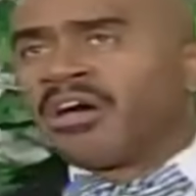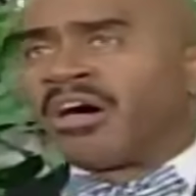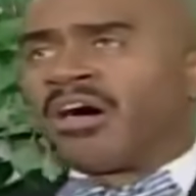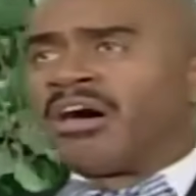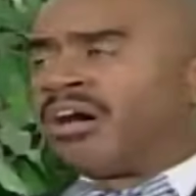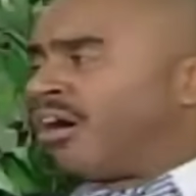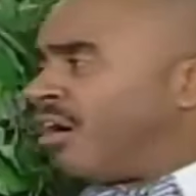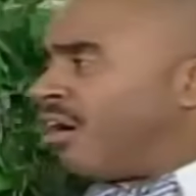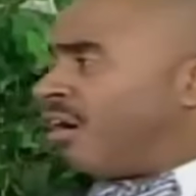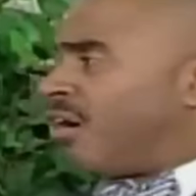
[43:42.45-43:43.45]
uh,
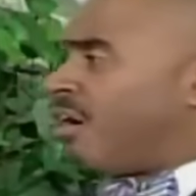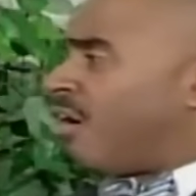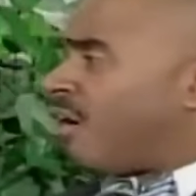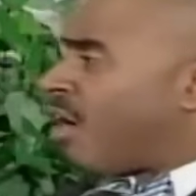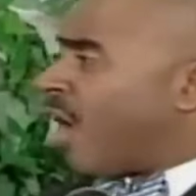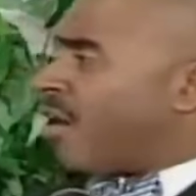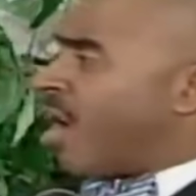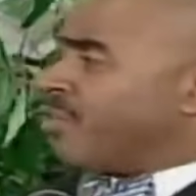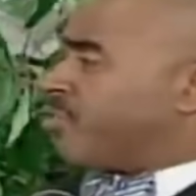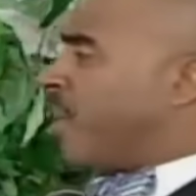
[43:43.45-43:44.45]

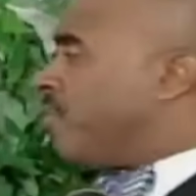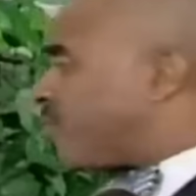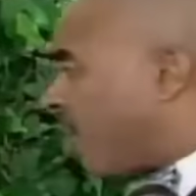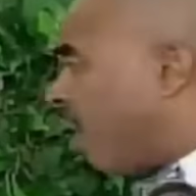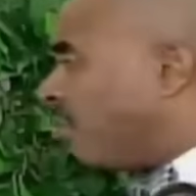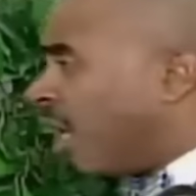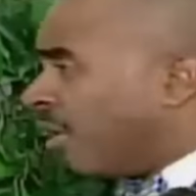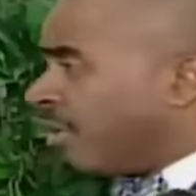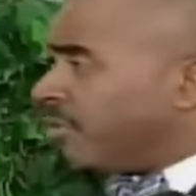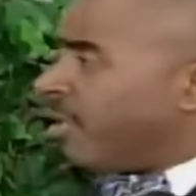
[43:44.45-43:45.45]
uh, and
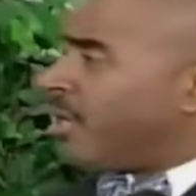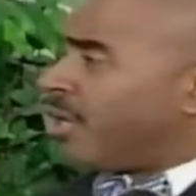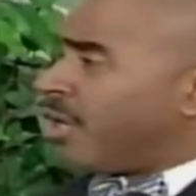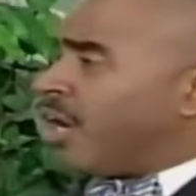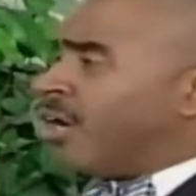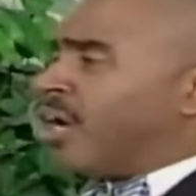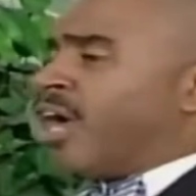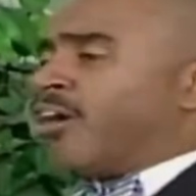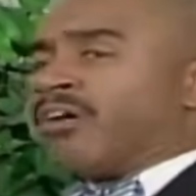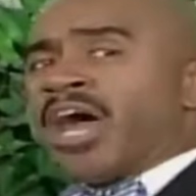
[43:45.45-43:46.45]
uh,
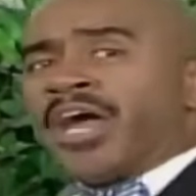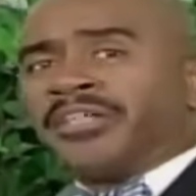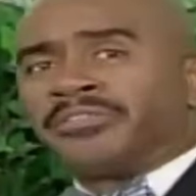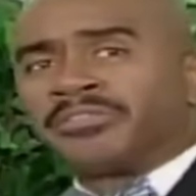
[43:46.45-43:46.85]
Amen.